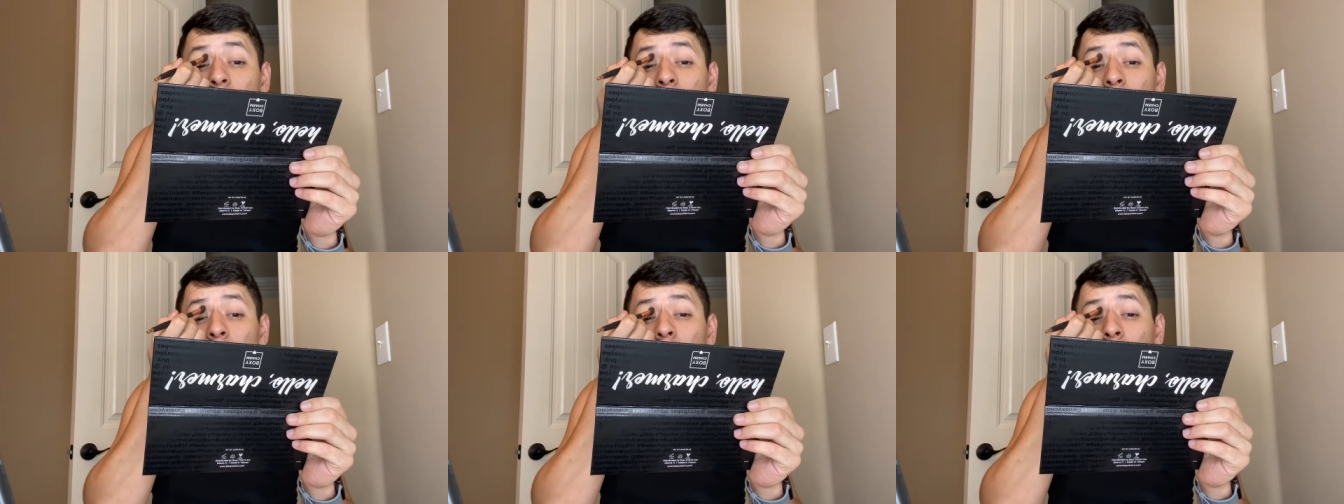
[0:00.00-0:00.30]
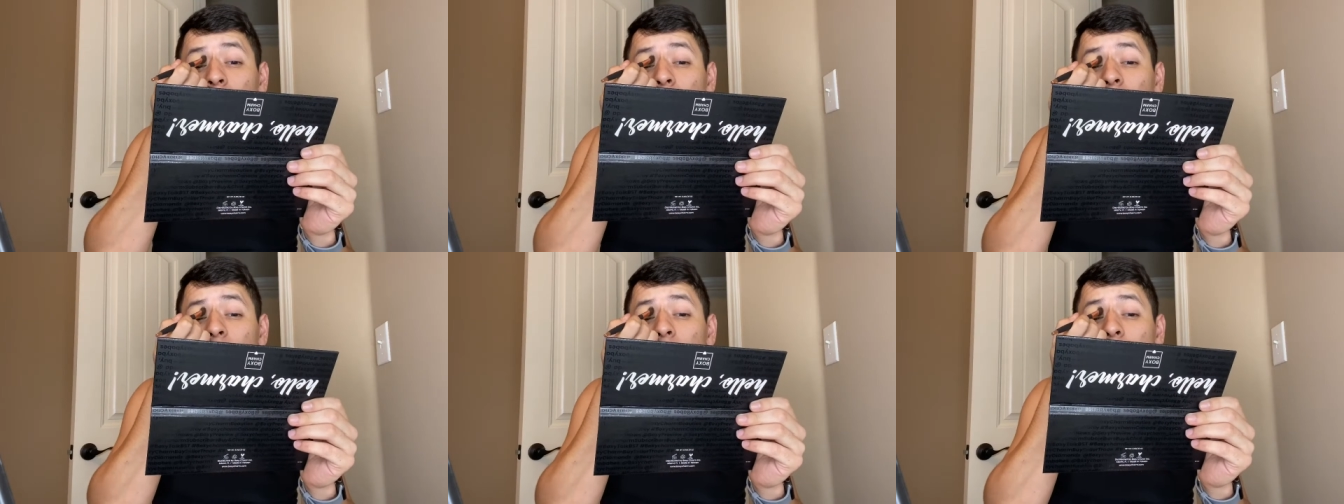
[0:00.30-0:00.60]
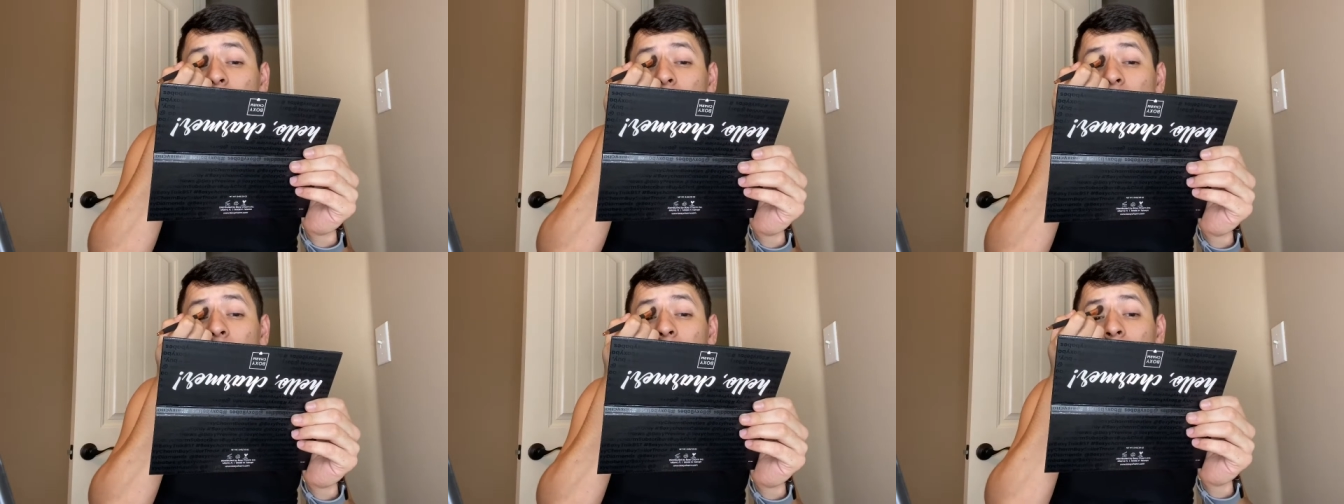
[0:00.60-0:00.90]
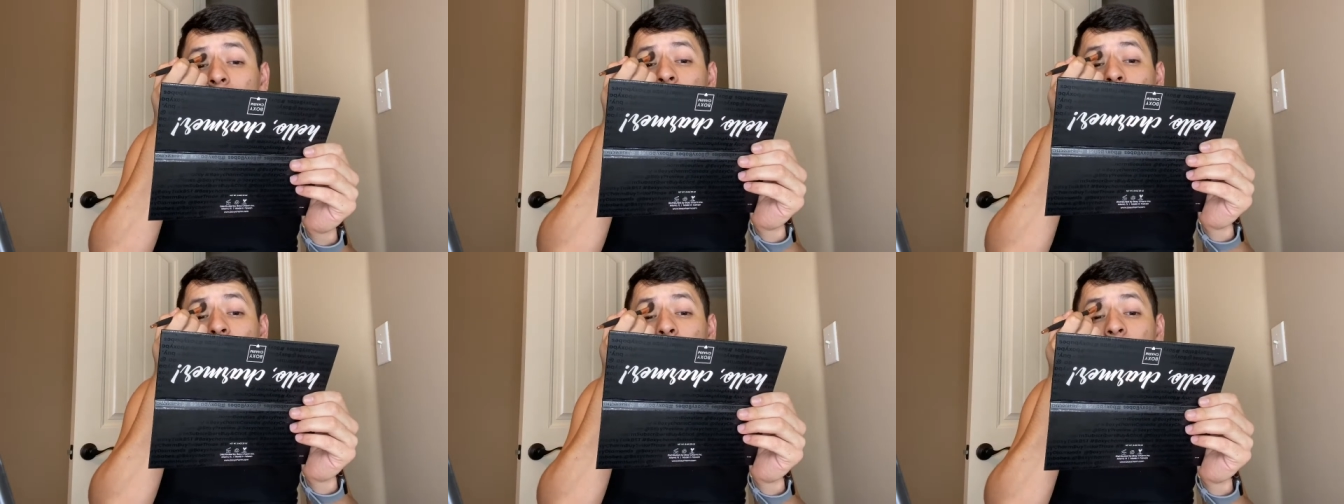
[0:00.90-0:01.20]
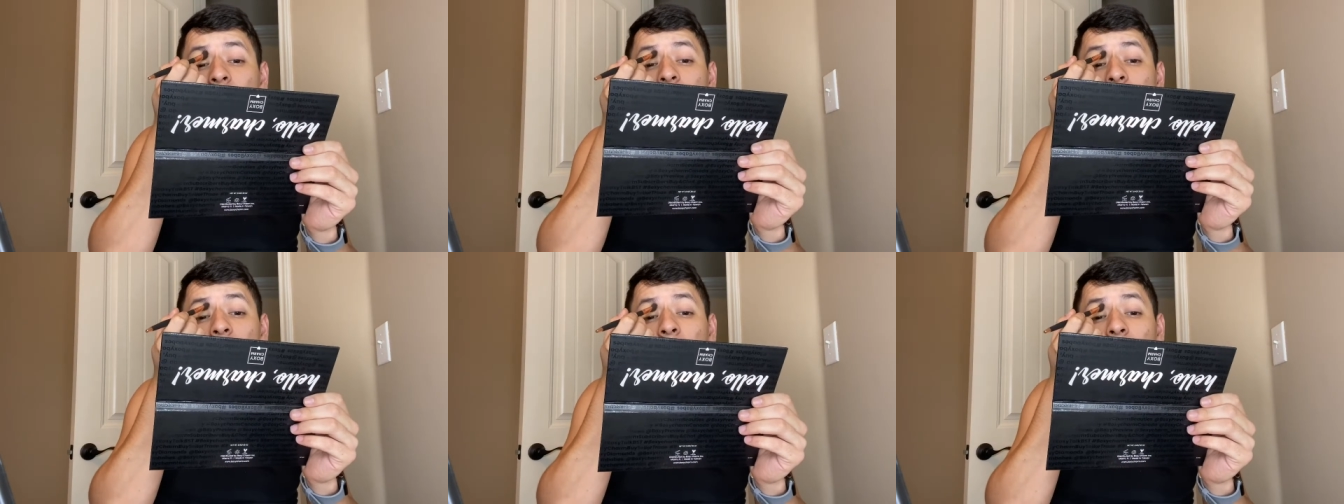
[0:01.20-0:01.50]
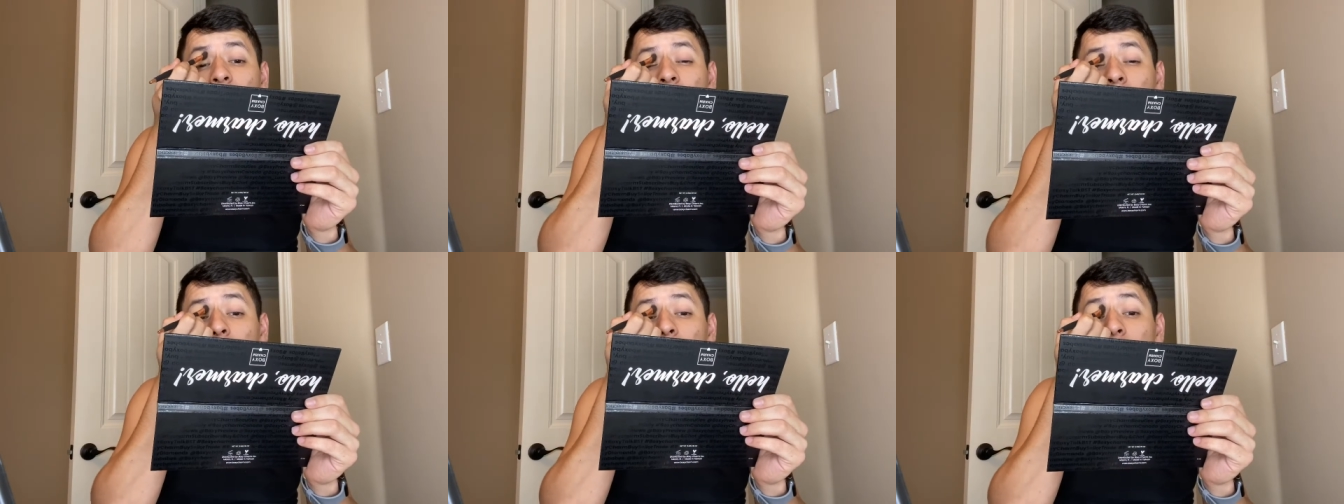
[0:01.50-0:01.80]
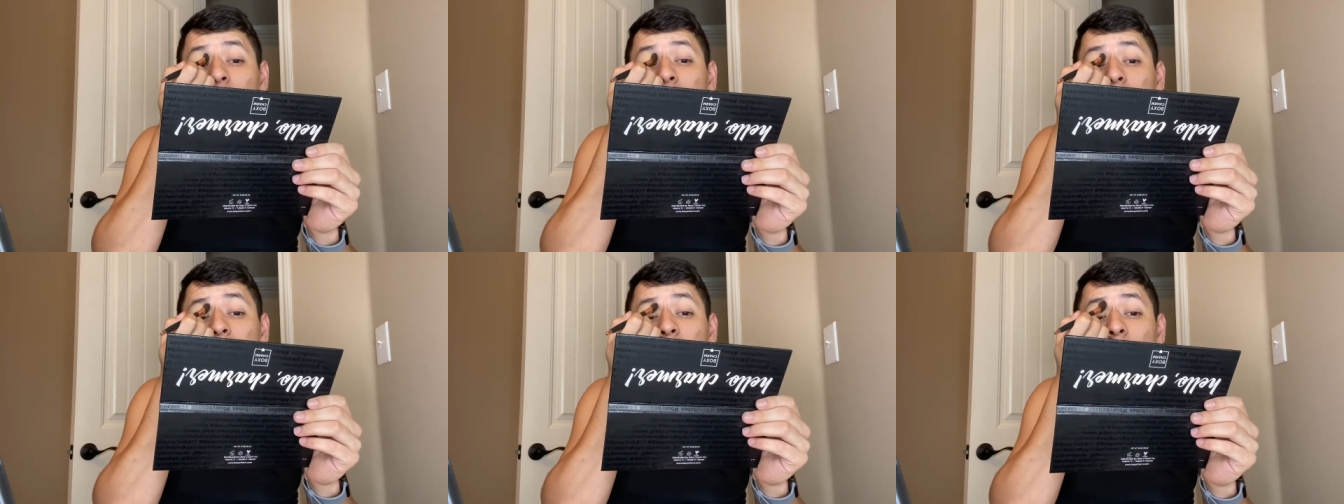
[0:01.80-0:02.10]
And guys, like I've been saying, I was
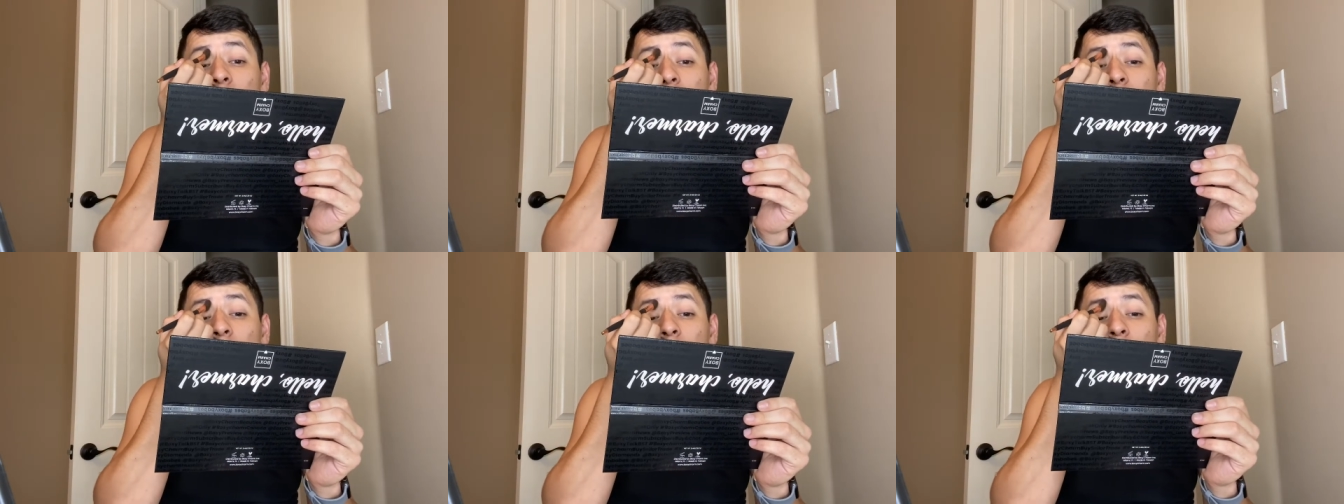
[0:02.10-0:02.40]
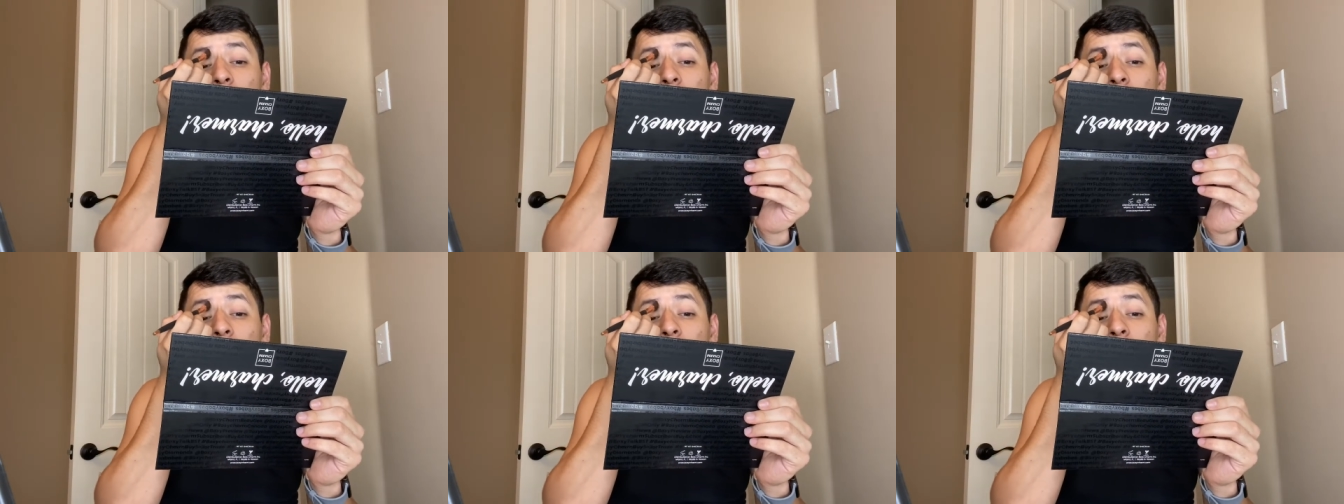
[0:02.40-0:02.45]
like sick,